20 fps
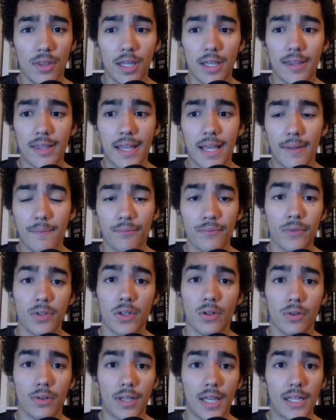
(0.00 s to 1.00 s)
think that
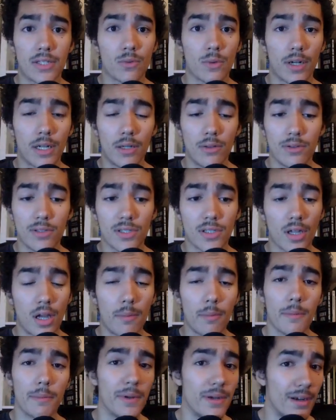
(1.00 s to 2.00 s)
that's where he would
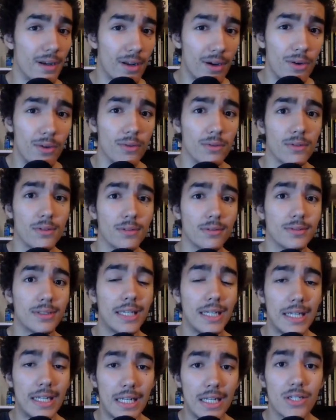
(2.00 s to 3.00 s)
stop, but no.
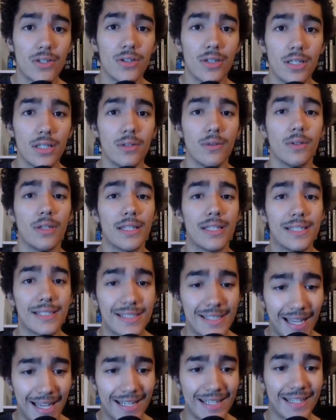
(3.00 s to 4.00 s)
He literally
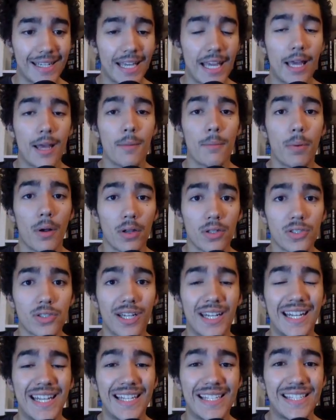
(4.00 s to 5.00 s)
said
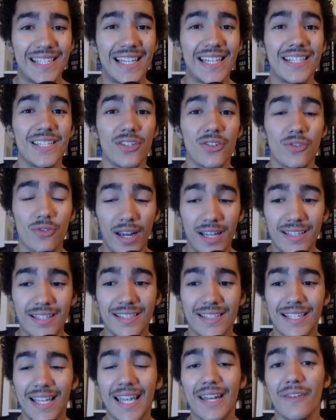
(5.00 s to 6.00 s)
PulseChain is his
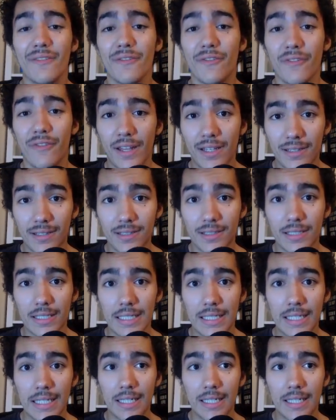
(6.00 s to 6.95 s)
greatest invention.